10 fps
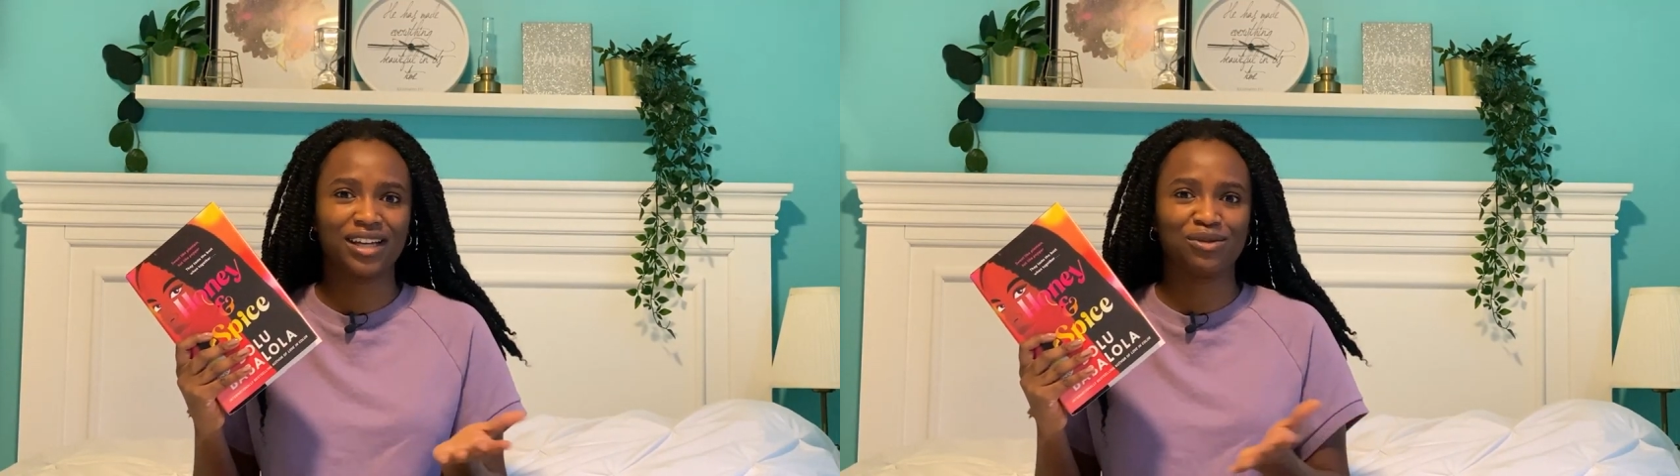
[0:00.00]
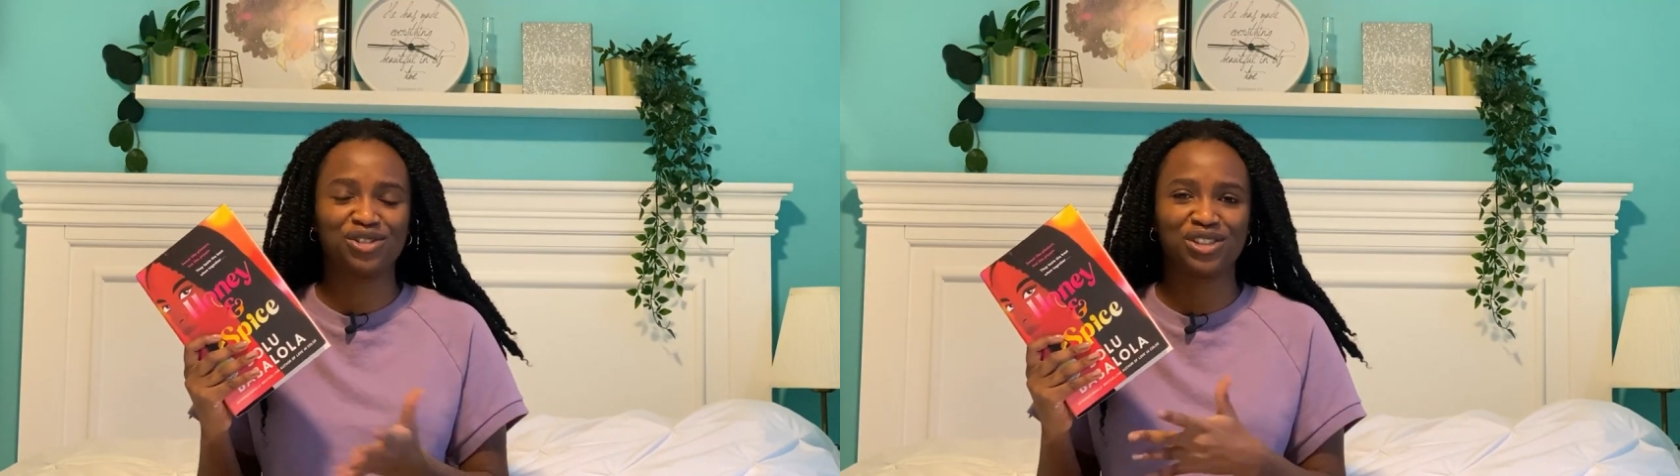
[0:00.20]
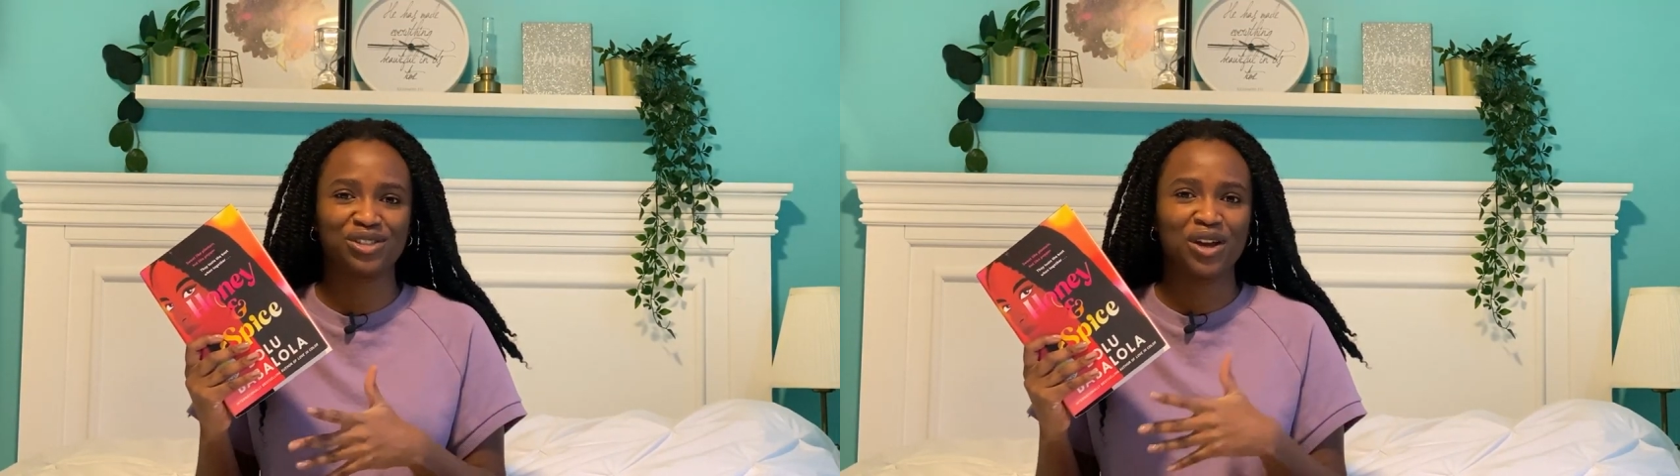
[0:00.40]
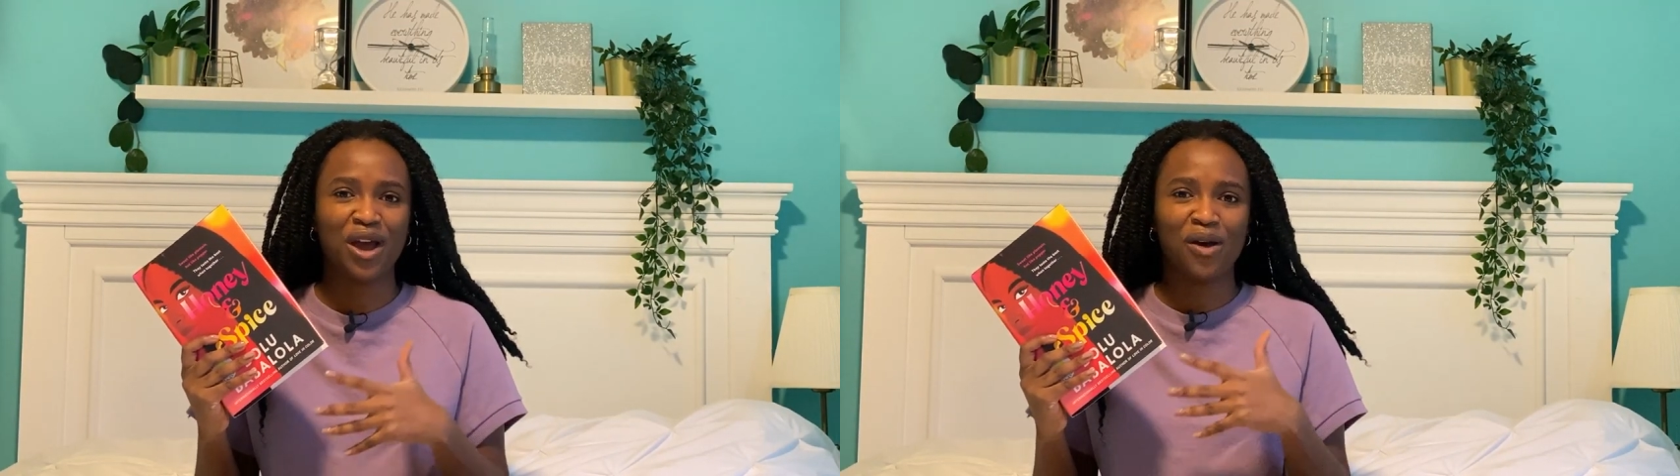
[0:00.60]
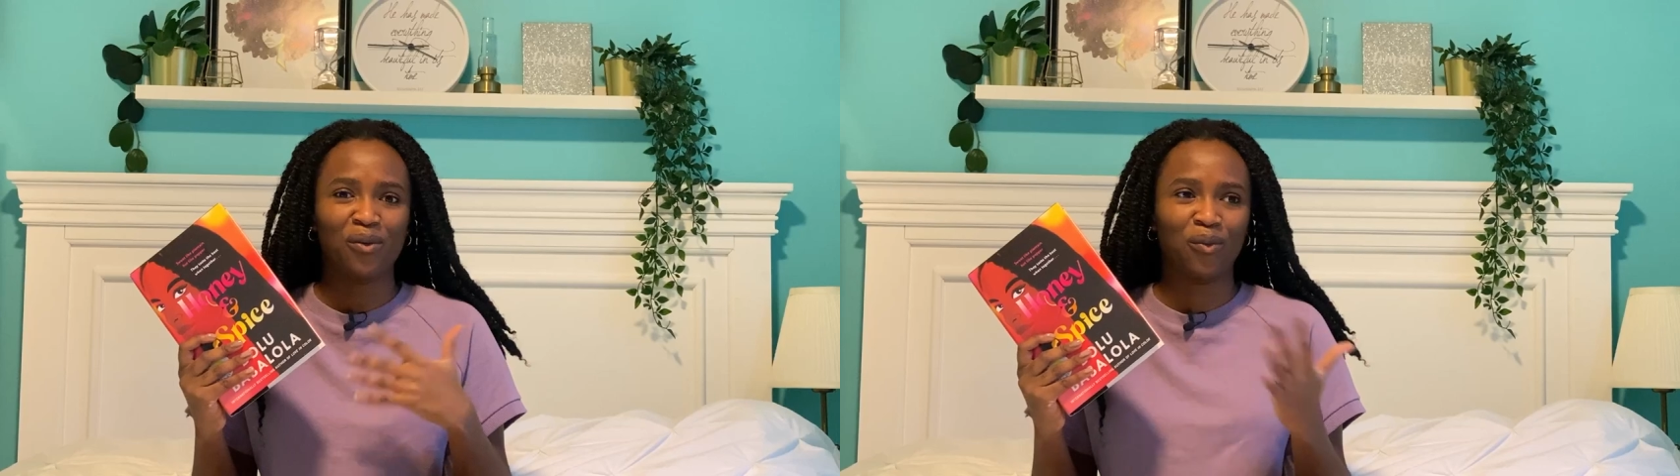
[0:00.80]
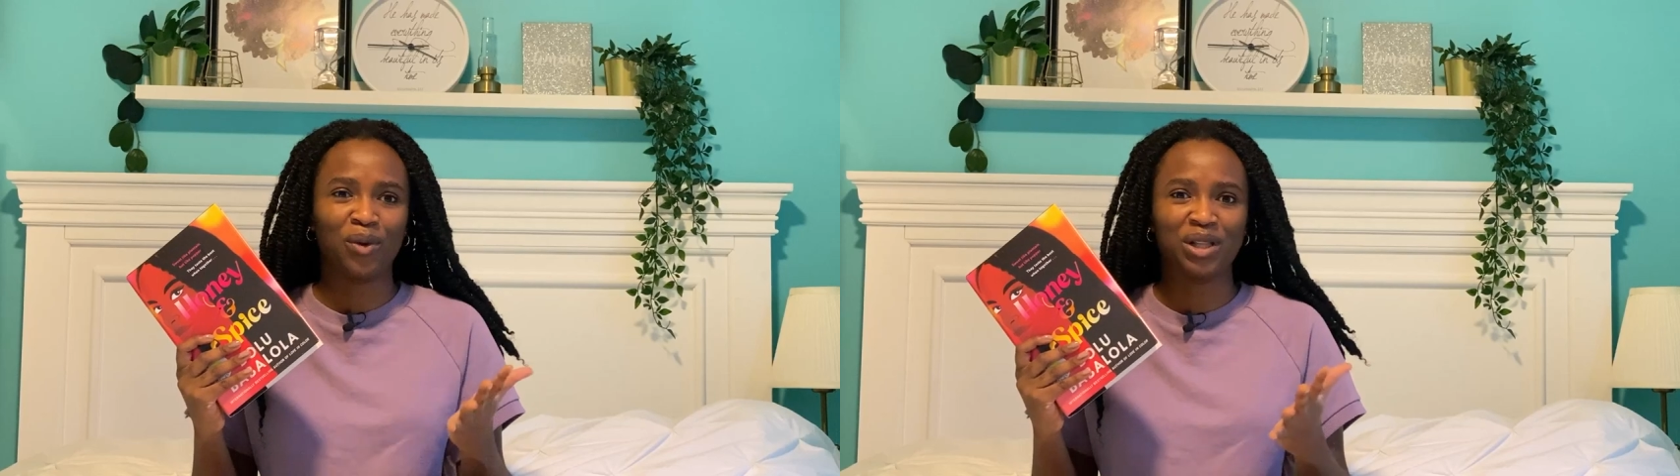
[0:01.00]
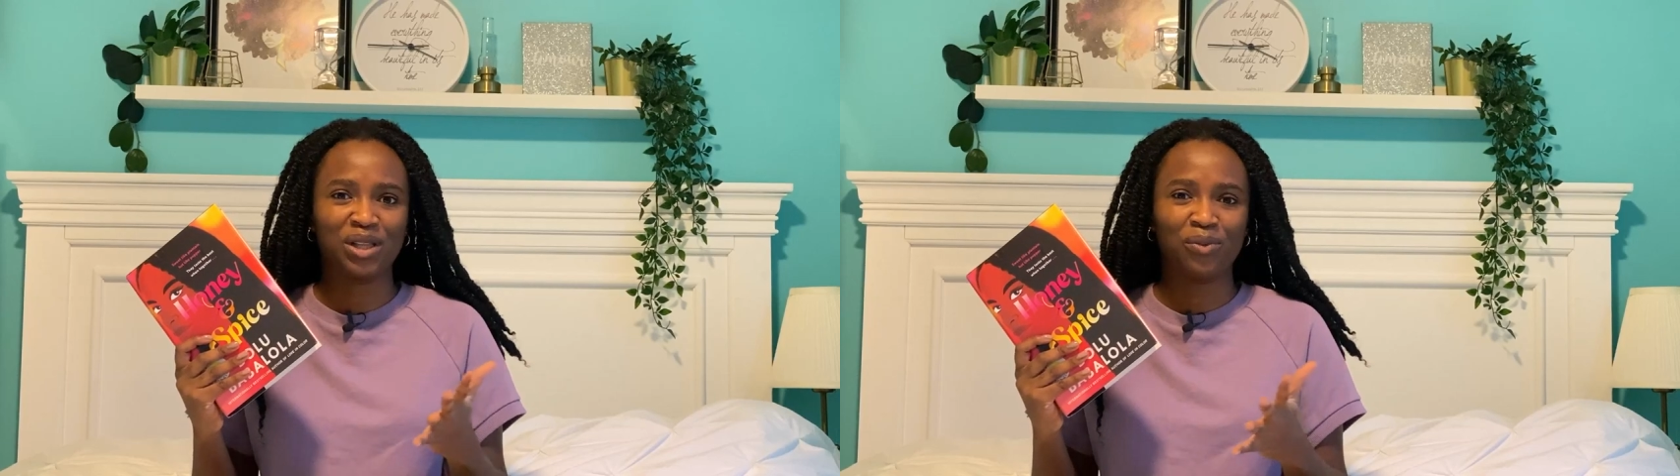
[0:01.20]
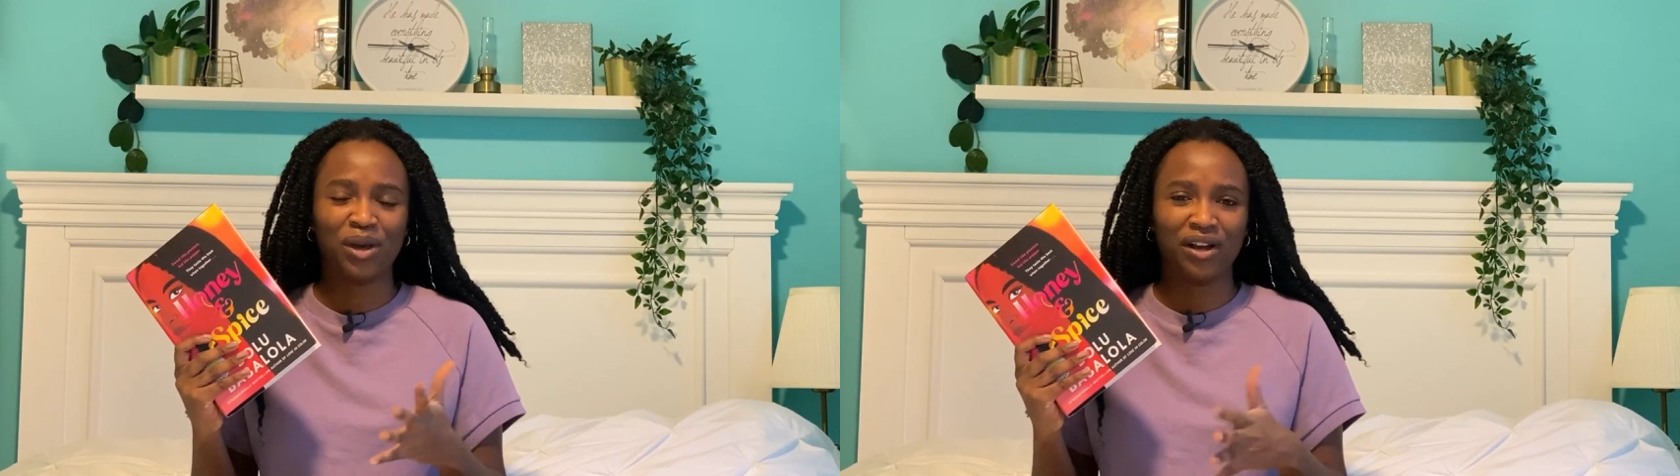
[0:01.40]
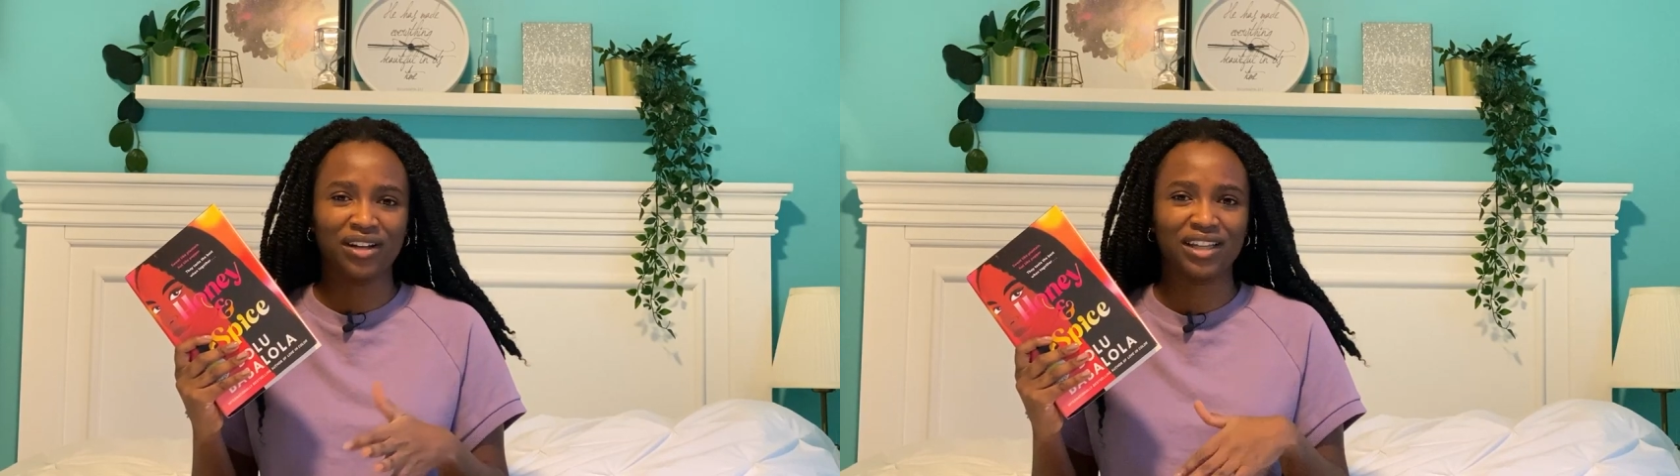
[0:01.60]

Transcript: It was just really weird,